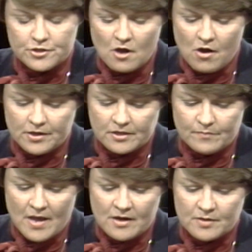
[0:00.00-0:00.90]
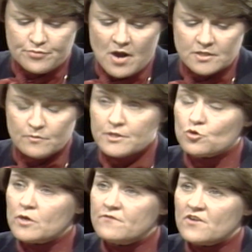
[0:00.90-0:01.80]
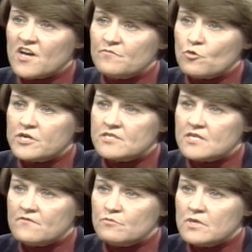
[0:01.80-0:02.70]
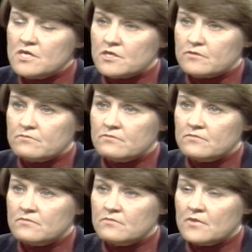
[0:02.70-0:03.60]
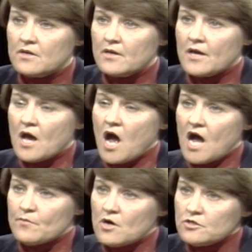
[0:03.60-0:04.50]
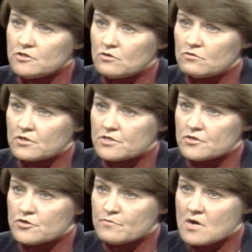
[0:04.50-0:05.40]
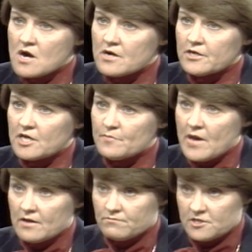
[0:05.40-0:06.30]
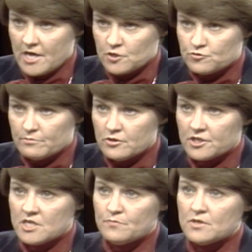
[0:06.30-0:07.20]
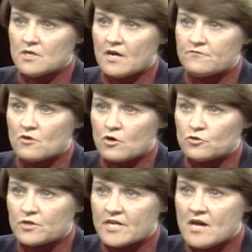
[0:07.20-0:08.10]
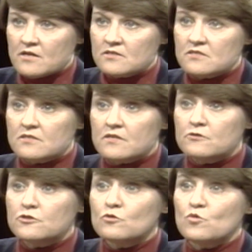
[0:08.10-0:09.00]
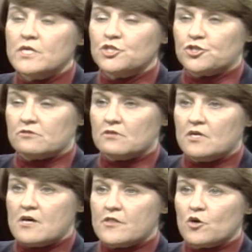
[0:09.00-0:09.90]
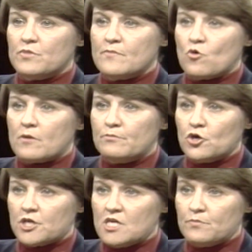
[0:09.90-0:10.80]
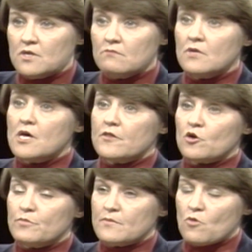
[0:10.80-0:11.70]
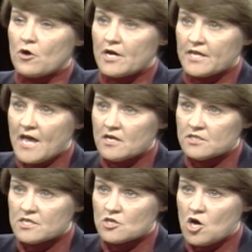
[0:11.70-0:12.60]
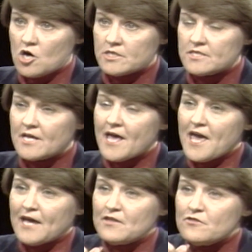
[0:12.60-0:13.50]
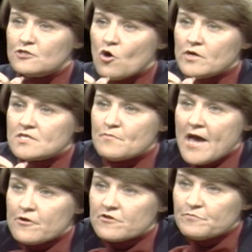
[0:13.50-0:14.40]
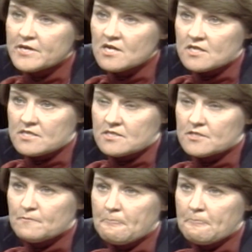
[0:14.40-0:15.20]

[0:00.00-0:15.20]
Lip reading: talking about an approximate 25.7 million. I'm also concerned, Mark, about the extra bookkeeping. I've talked to accountants and they said there's no question. There'll be more bookkeeping, there'll be more accounting costs, and then there's always the matter of penalties.